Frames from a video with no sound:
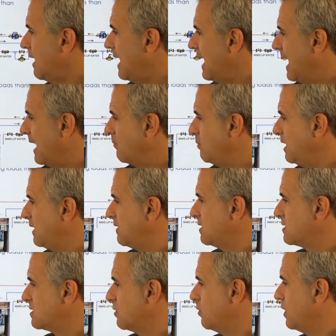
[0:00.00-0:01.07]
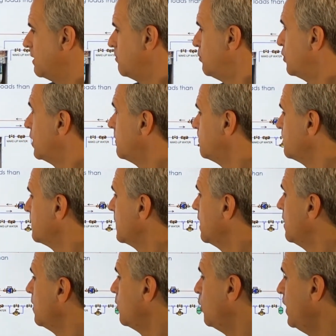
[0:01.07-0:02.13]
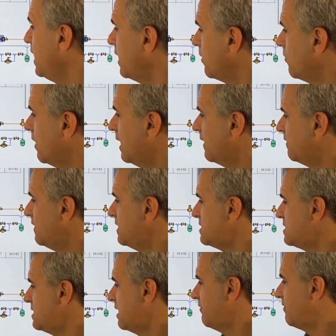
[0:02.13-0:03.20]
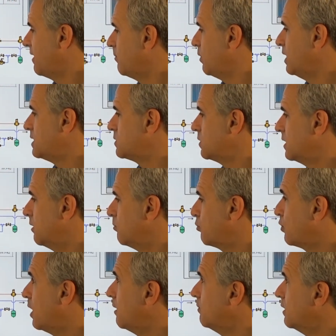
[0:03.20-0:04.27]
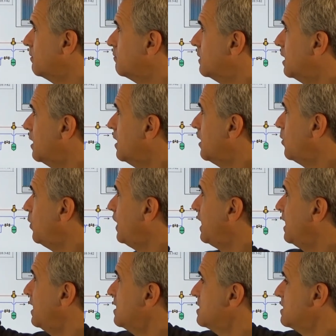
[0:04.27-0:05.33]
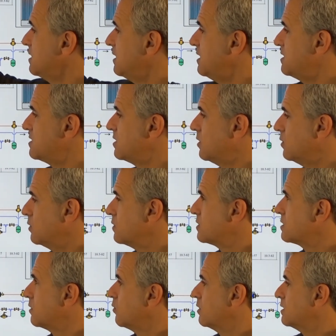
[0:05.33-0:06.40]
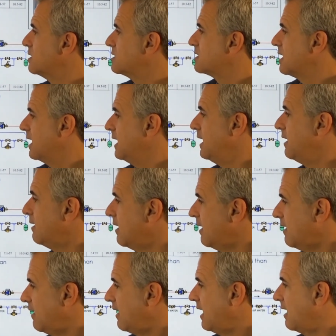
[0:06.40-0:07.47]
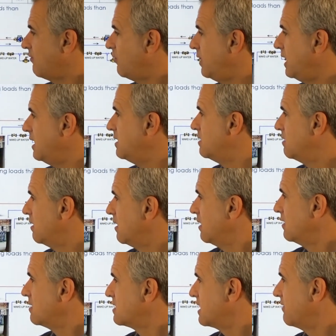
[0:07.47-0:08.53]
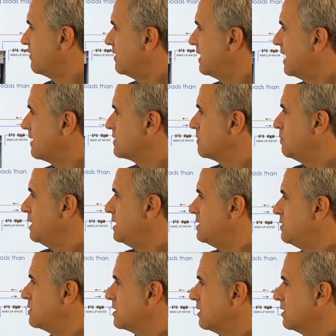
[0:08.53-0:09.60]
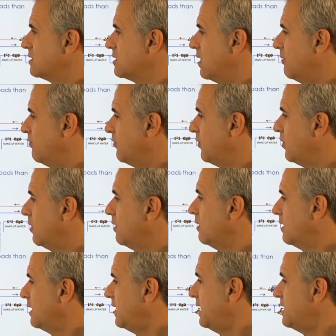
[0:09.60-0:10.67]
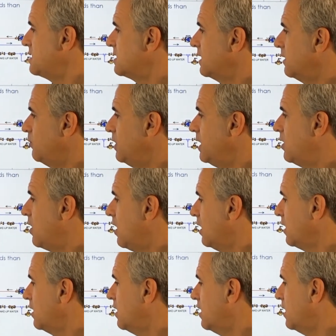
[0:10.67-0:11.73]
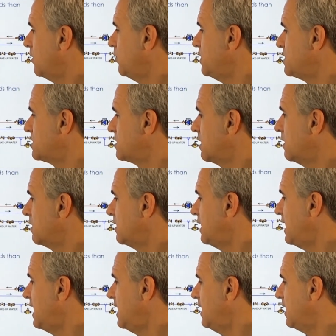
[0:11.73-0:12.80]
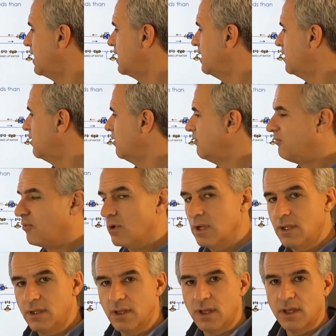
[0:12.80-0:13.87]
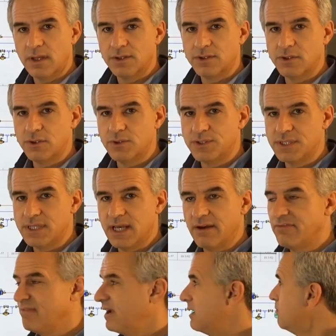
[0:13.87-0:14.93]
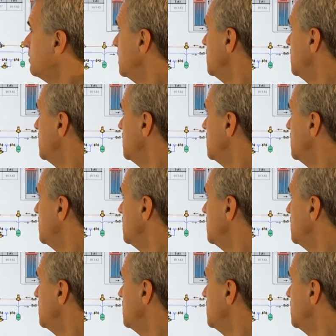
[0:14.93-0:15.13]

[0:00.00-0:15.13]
and meet the zone input. We can run at these CFM rates without problem. We can easily zone, so we're designing, if we need 7,000 BTUs on the top floor, easily. We call it on, we start the heating at 142 CFM,